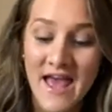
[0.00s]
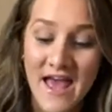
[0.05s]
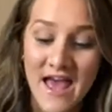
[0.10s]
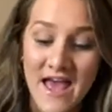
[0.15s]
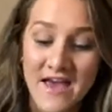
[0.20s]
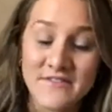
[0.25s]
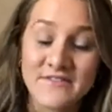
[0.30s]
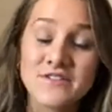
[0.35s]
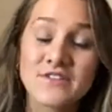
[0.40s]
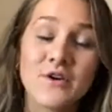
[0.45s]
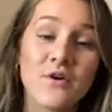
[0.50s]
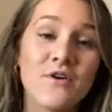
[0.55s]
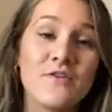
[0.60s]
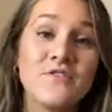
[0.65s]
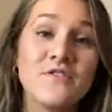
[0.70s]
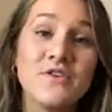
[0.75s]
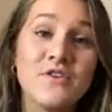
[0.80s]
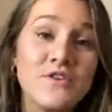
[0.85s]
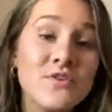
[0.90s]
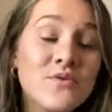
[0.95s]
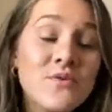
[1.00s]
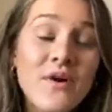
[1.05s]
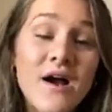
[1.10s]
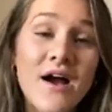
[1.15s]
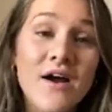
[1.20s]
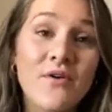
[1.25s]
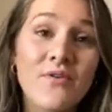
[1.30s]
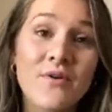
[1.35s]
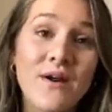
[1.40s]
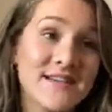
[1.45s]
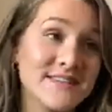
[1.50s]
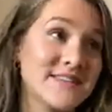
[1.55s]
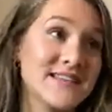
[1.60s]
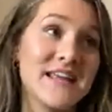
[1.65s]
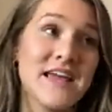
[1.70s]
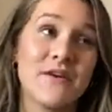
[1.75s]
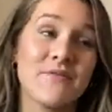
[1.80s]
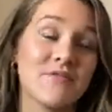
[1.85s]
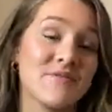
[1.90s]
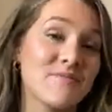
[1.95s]
And so if you
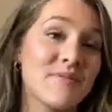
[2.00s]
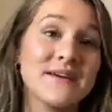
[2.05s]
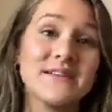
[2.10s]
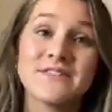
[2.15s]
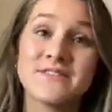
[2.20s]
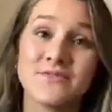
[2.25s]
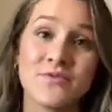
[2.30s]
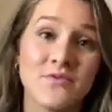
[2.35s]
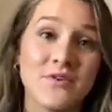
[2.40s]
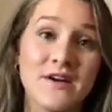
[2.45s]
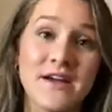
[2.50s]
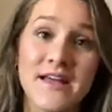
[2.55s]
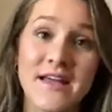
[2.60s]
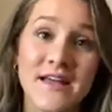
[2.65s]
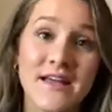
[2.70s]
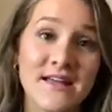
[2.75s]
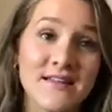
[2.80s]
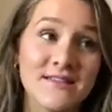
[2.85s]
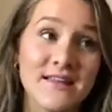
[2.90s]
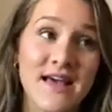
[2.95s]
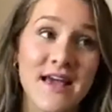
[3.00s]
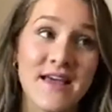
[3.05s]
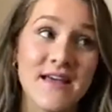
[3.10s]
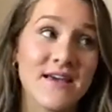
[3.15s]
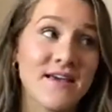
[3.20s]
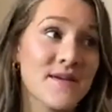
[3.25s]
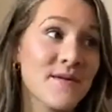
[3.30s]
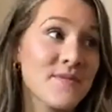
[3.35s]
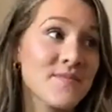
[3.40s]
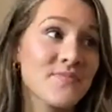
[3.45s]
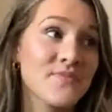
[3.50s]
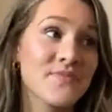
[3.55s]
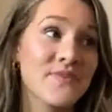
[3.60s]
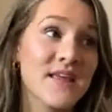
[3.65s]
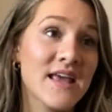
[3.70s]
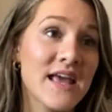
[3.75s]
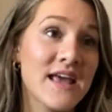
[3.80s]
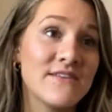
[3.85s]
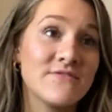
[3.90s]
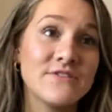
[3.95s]
resonate with my story, like
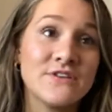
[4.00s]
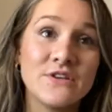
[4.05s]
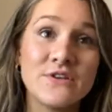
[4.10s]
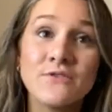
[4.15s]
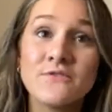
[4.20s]
if you